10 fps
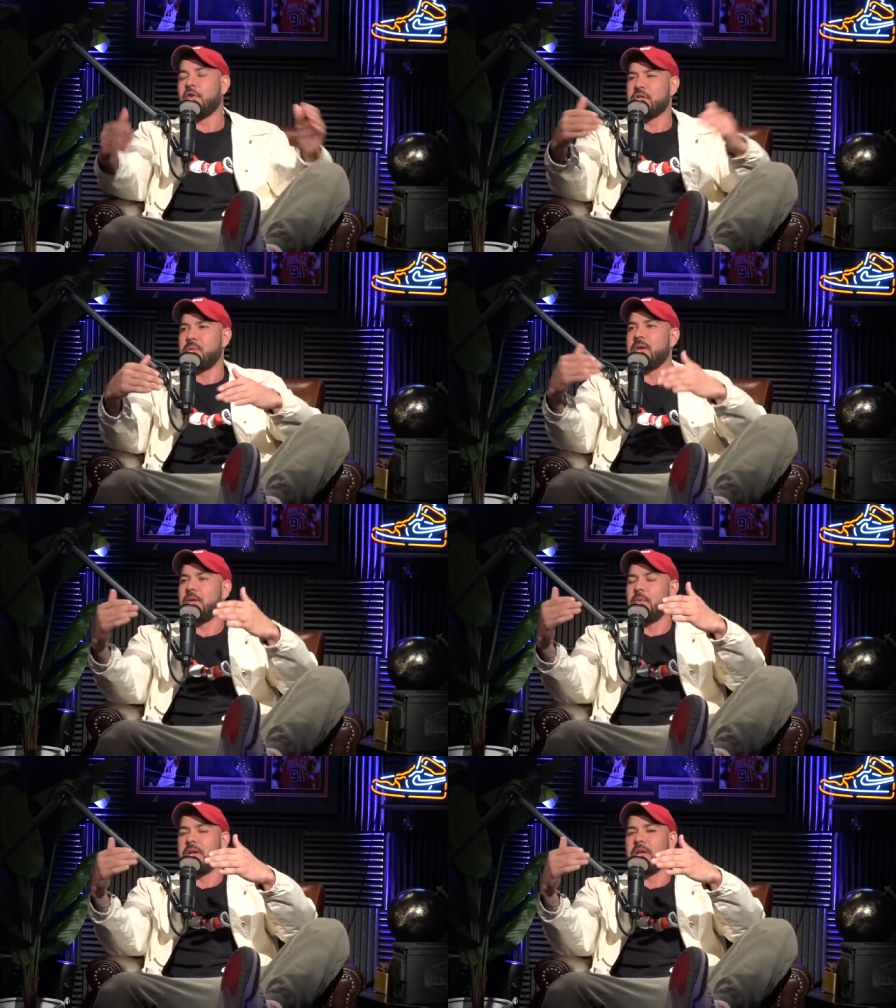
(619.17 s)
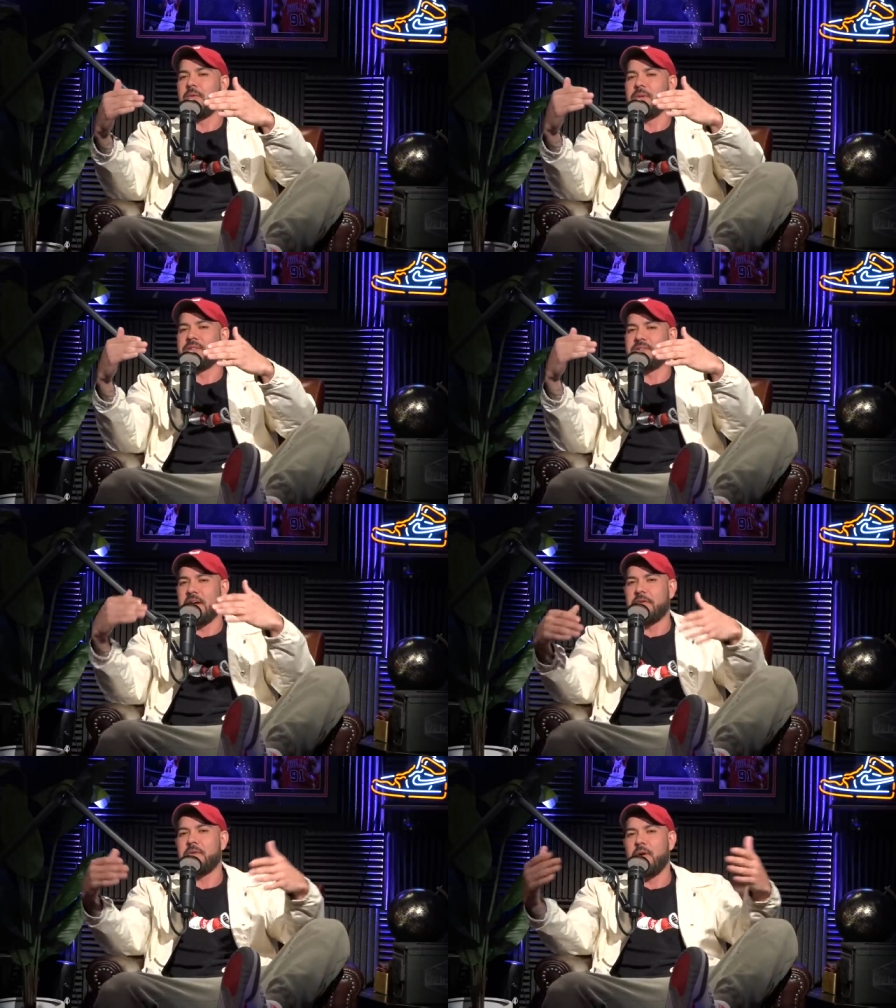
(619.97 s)
First, we we we
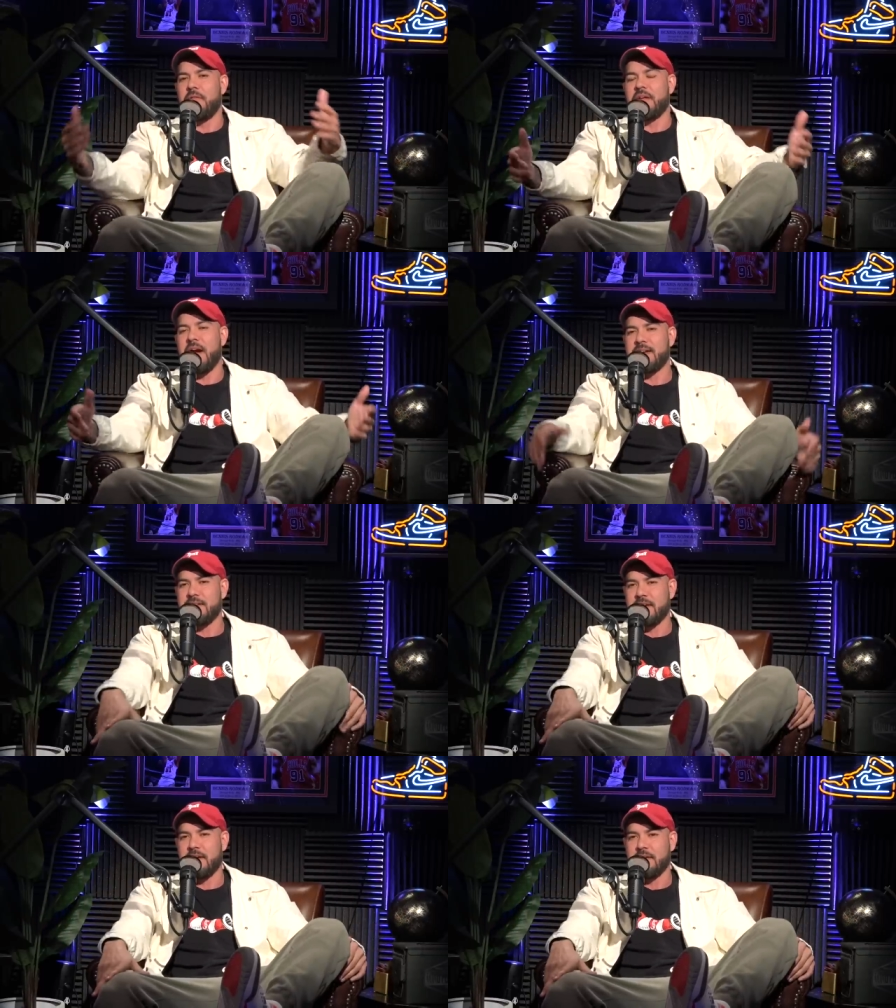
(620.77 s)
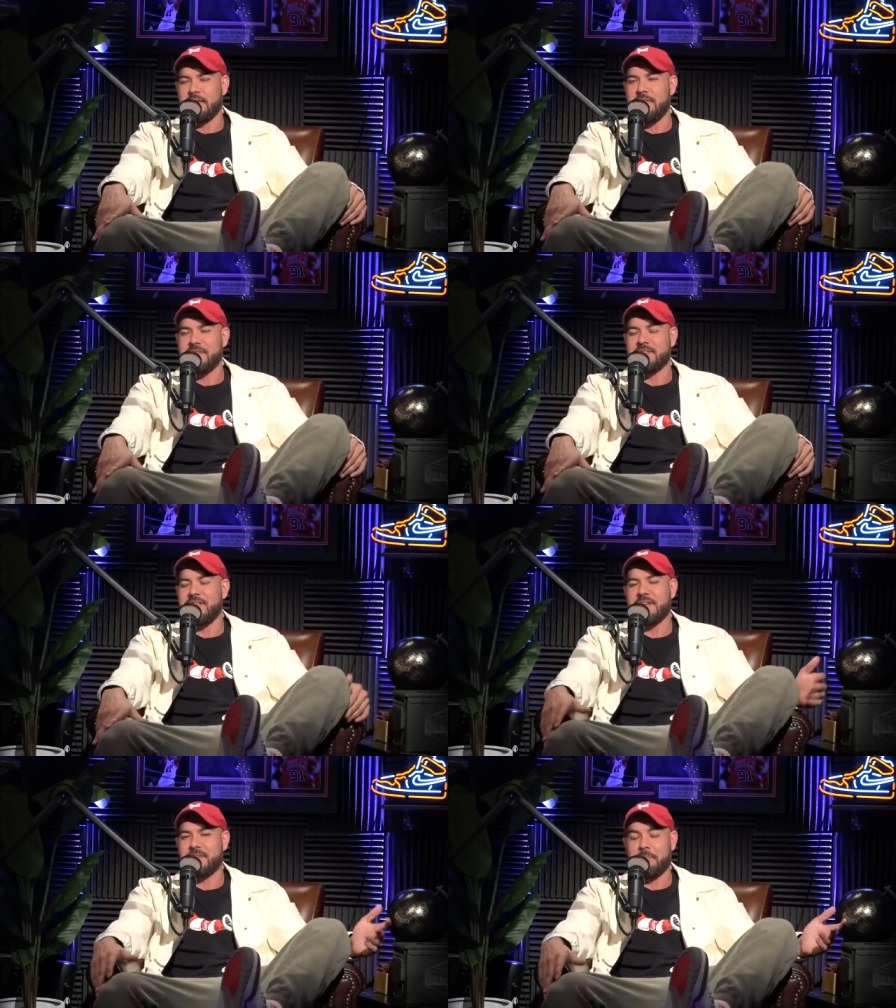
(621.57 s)
sell you on the idea, and this is
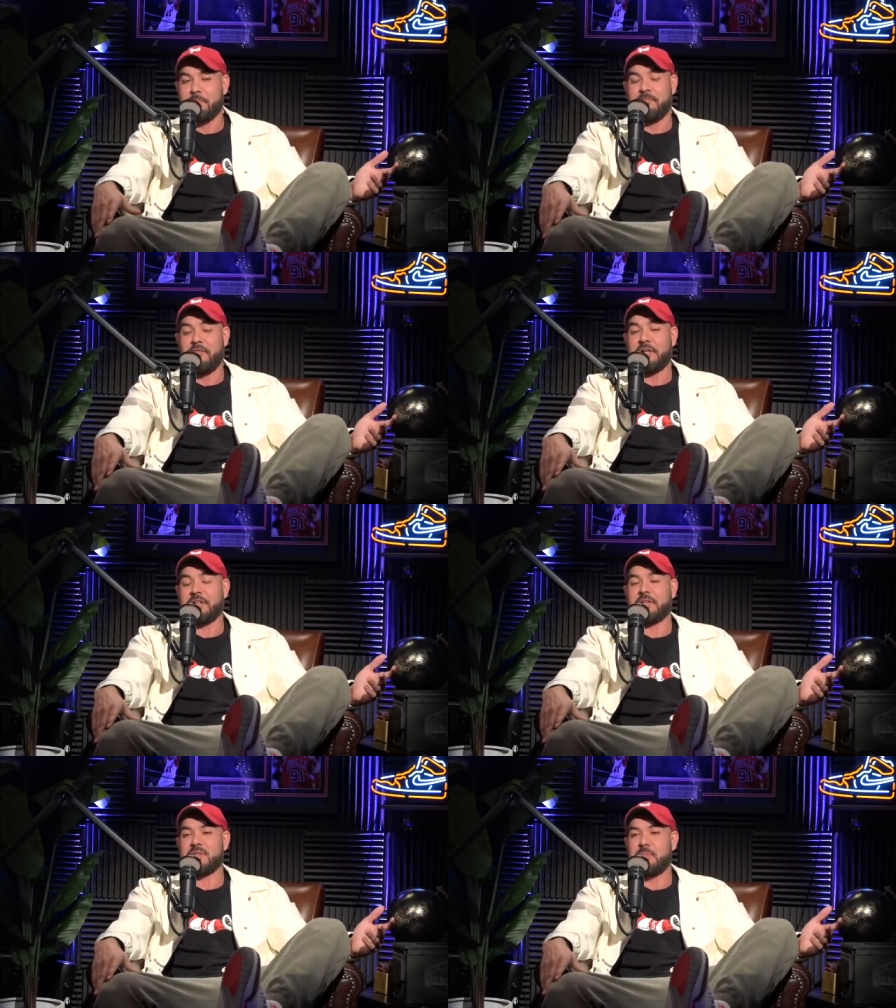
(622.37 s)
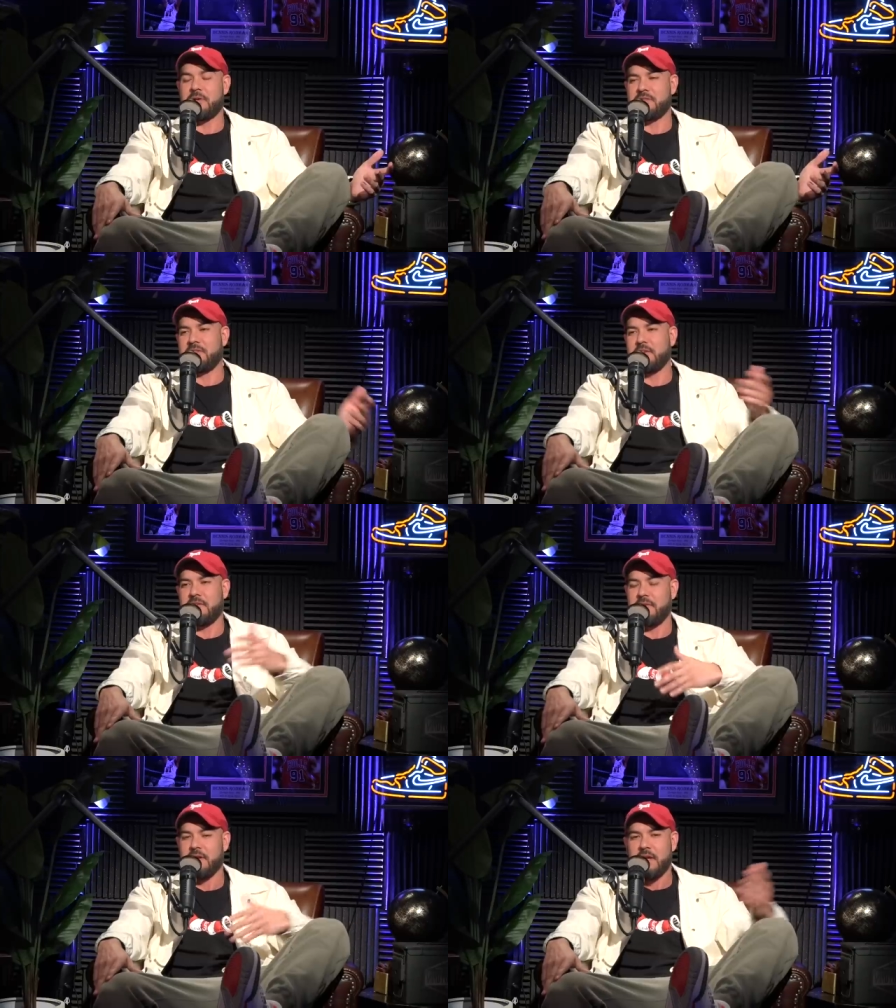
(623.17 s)
not some fucking conspiracy theory.
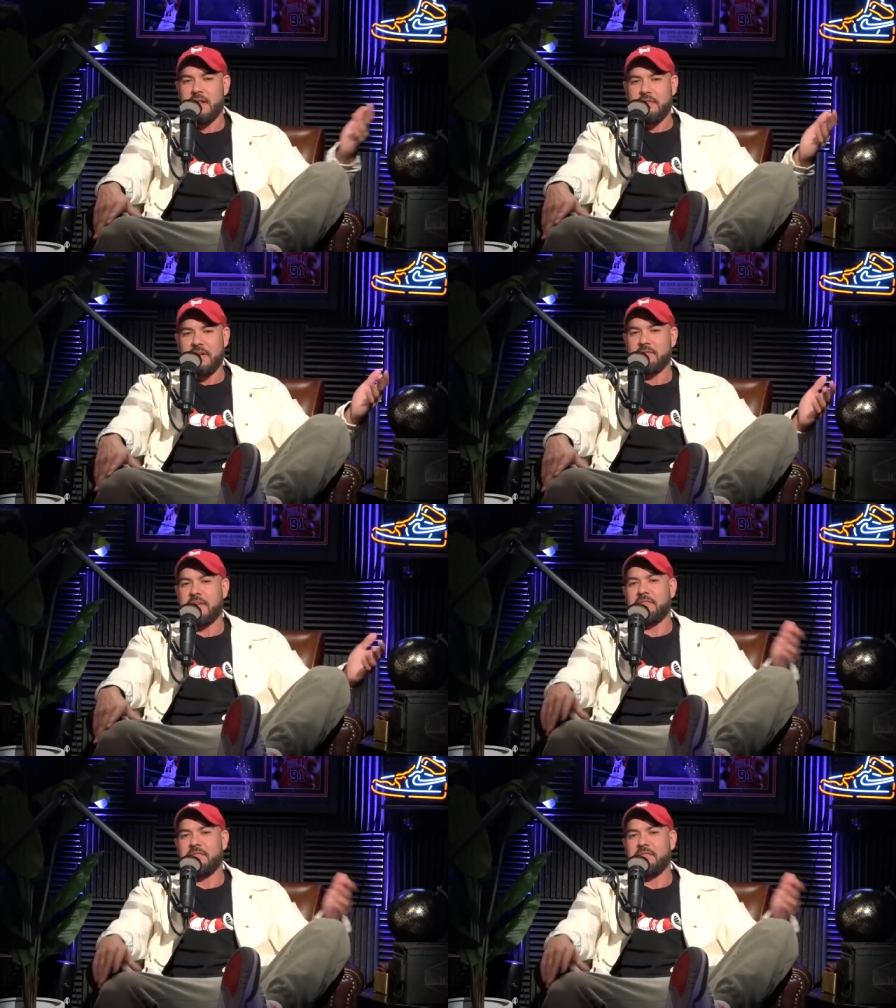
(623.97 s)
They they they